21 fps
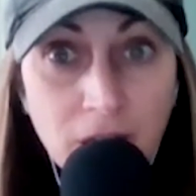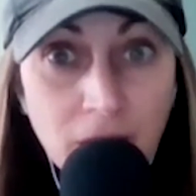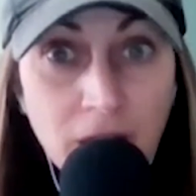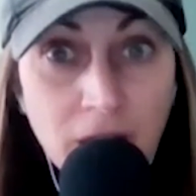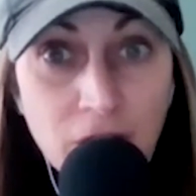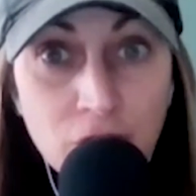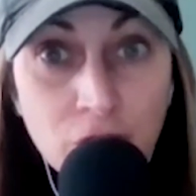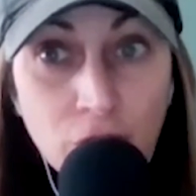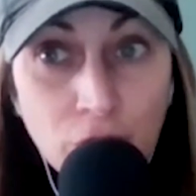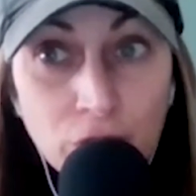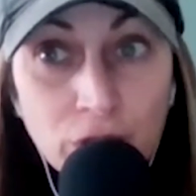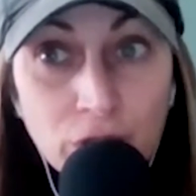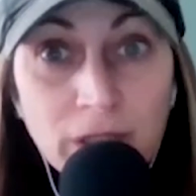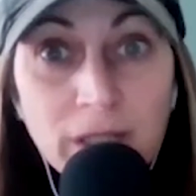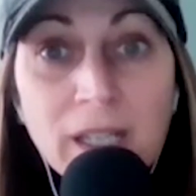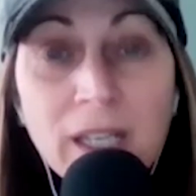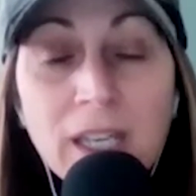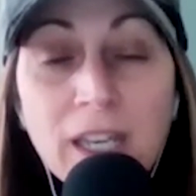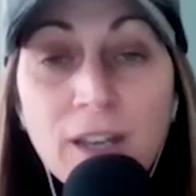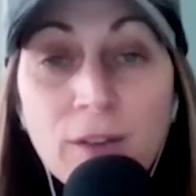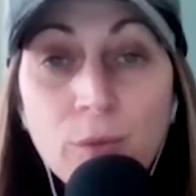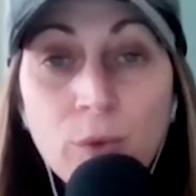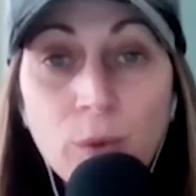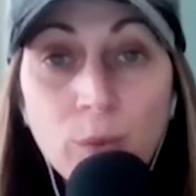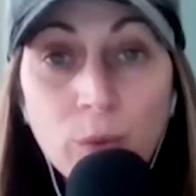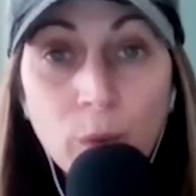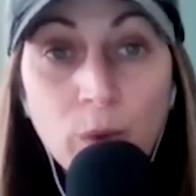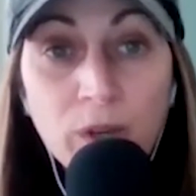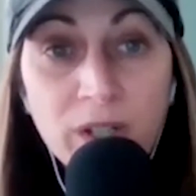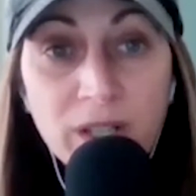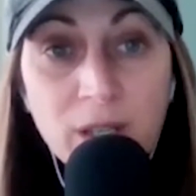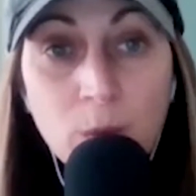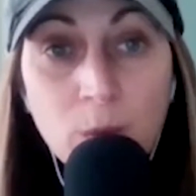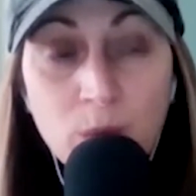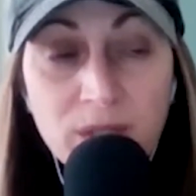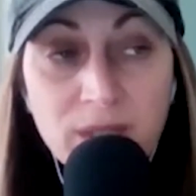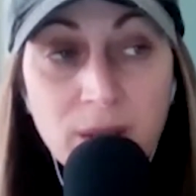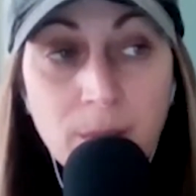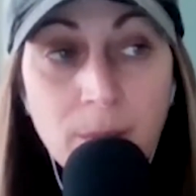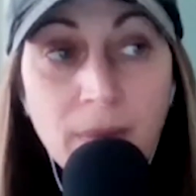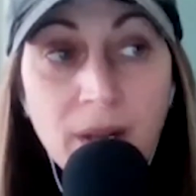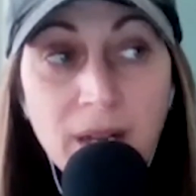internally when we're working with
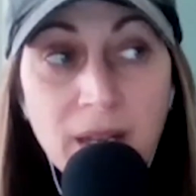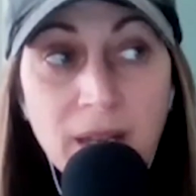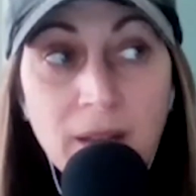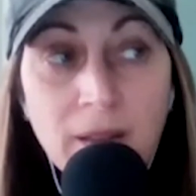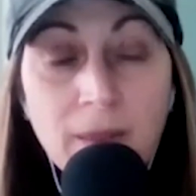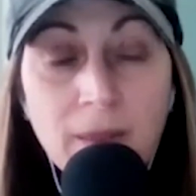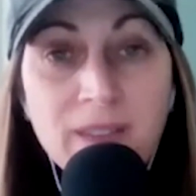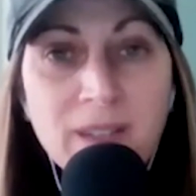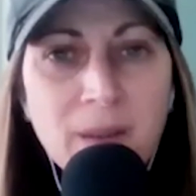somebody.